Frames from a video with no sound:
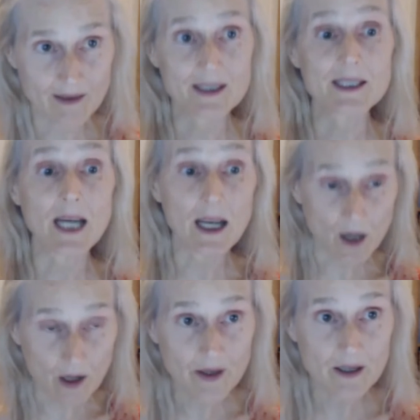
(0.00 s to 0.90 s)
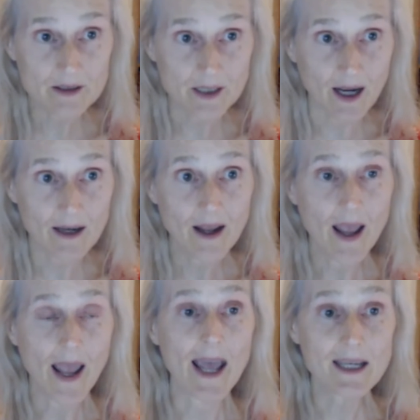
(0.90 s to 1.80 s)
the state on their side
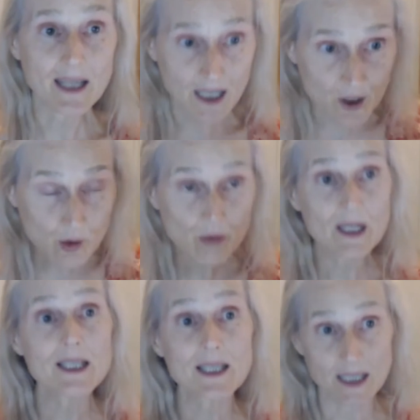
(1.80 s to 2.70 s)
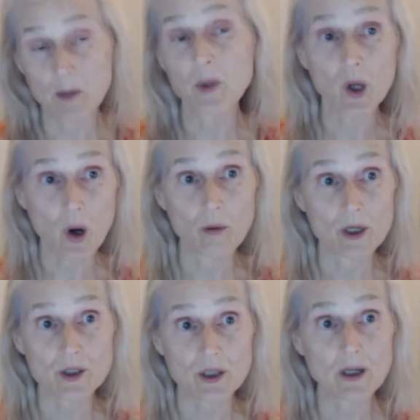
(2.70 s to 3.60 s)
and increase labor
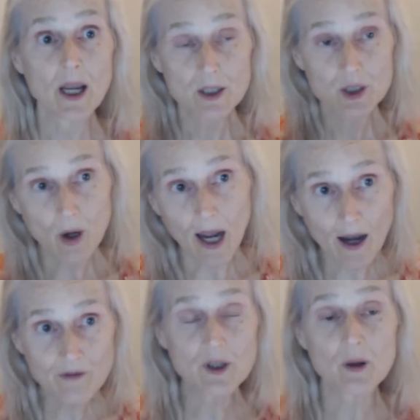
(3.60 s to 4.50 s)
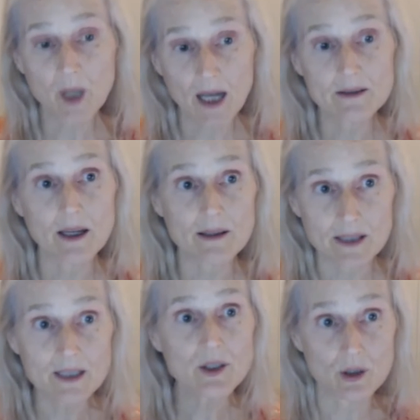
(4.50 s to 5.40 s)
coercion. So after the Black Death in
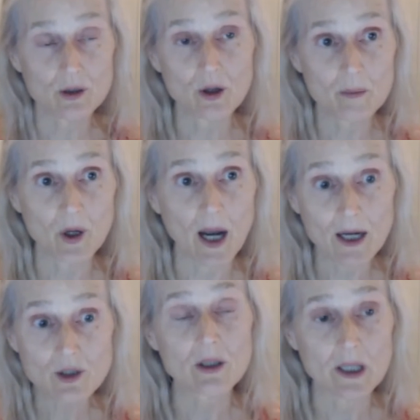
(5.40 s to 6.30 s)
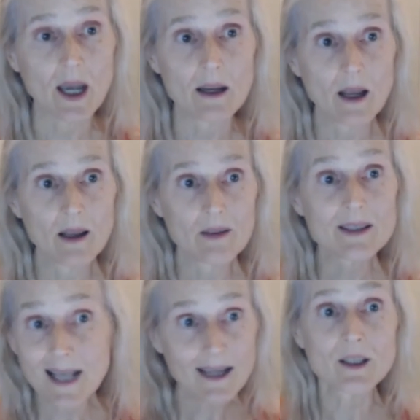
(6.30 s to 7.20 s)
Eastern Europe, you actually get the
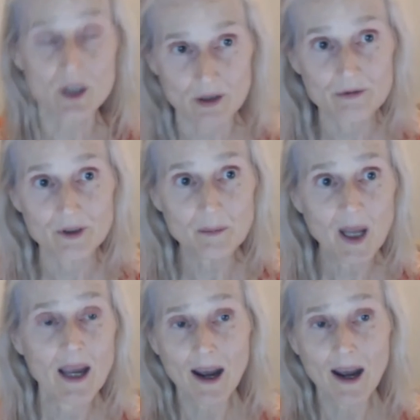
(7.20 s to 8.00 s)
second serfdom.